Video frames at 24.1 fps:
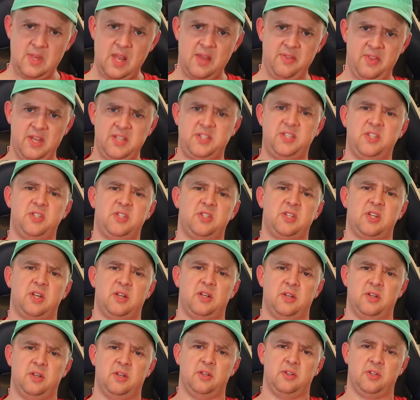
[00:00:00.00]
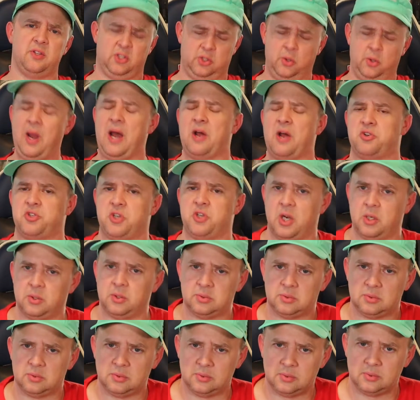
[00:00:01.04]
This is the Luau Show.
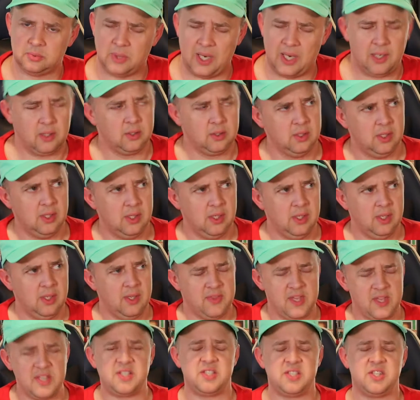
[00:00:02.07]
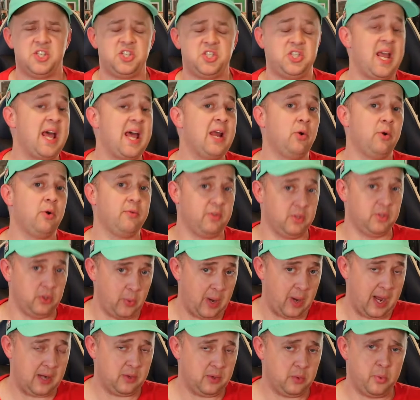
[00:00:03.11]
Well, this is the channel of the
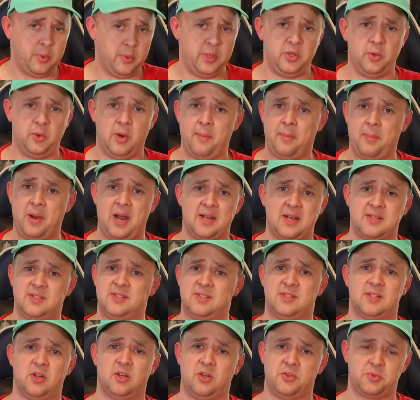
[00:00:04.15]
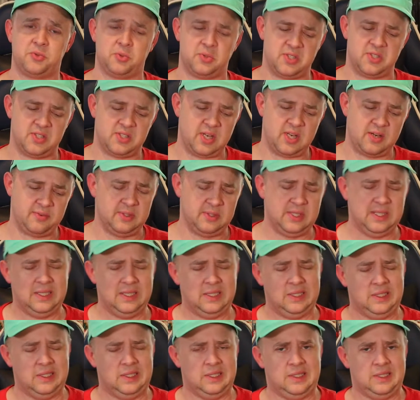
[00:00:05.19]
Luau, where we do unboxings and all sorts of stuff.
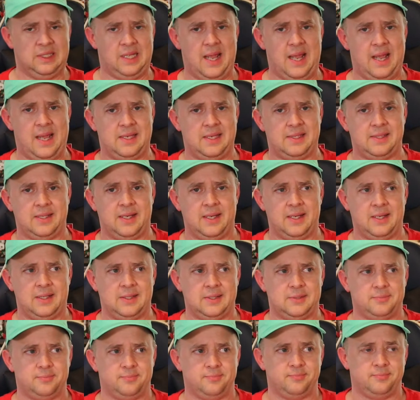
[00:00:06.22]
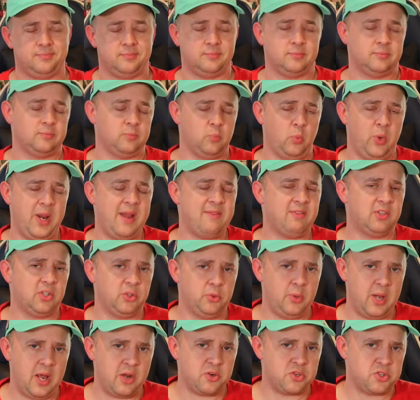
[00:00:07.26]
And we have a
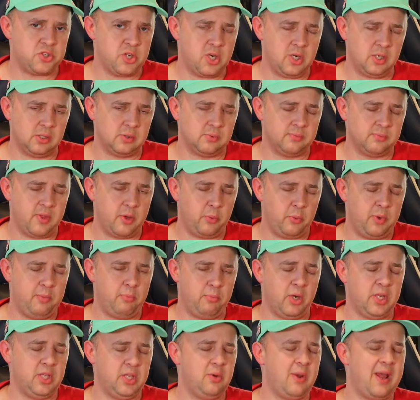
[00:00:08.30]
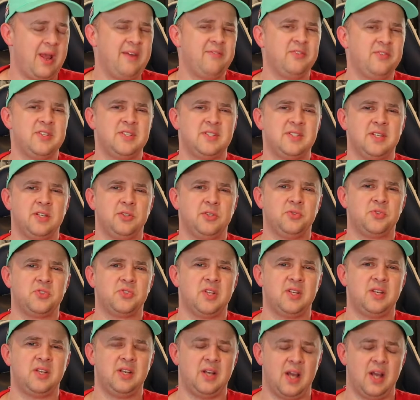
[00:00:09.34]
Luau Show that we bring you every single
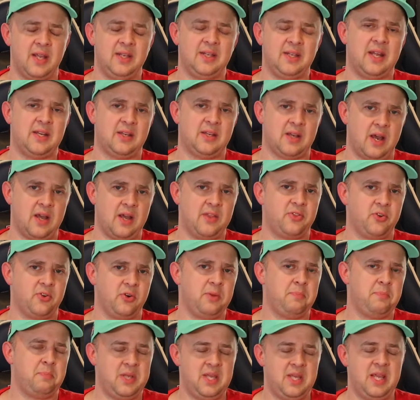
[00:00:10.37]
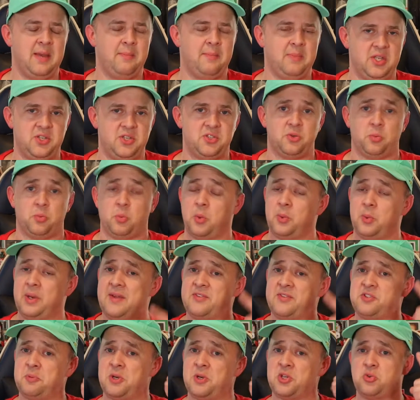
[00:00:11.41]
Sunday night at 9:30 p.m. Eastern, where we
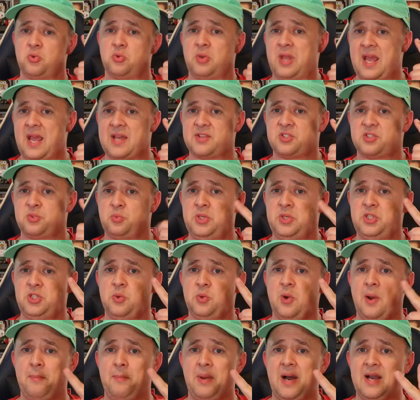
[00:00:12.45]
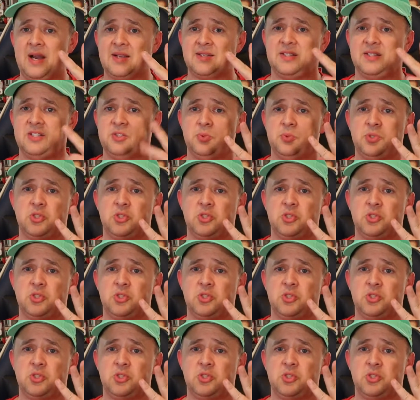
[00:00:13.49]
have special guests. We do unboxings.